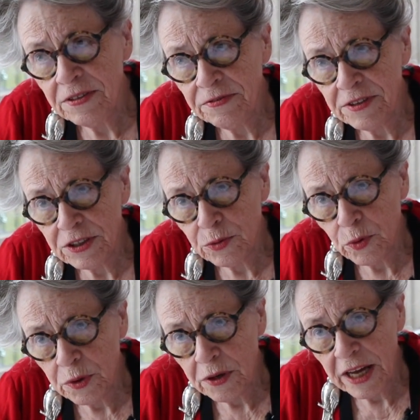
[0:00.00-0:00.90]
in the French
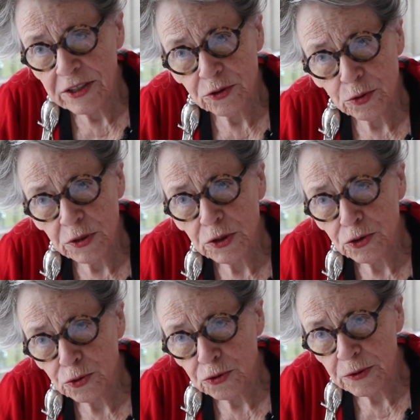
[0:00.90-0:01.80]
Quarter, had two little
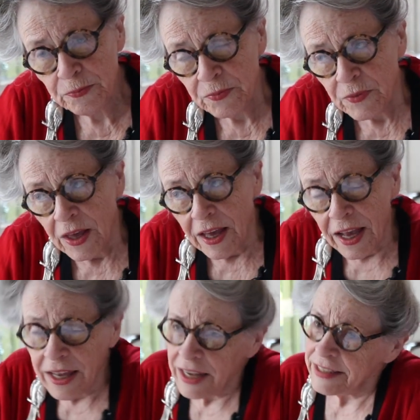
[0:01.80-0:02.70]
children,
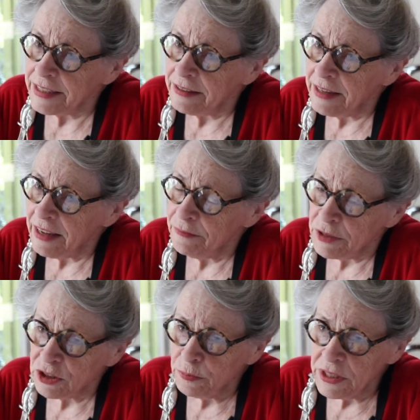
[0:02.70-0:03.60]
and I didn't have
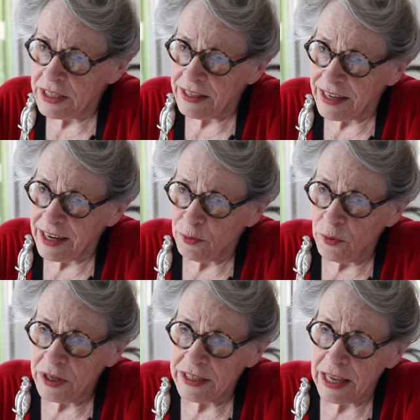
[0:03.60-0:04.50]
much money, and I
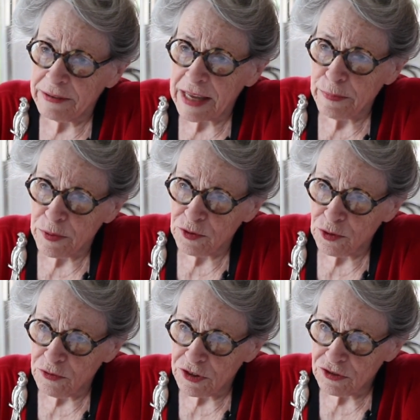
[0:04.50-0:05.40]
wanted a diaper
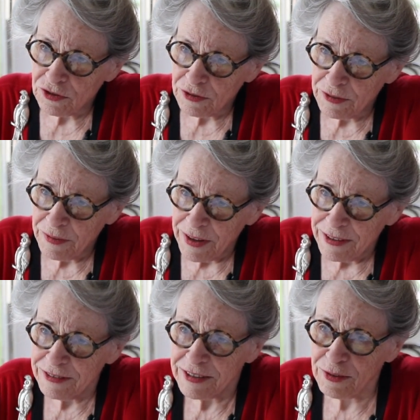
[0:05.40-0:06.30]
service
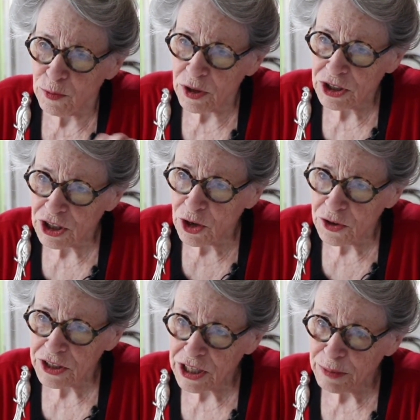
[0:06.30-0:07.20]
instead of washing all
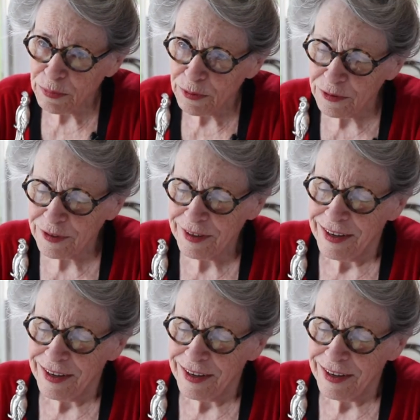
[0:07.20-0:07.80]
the diapers.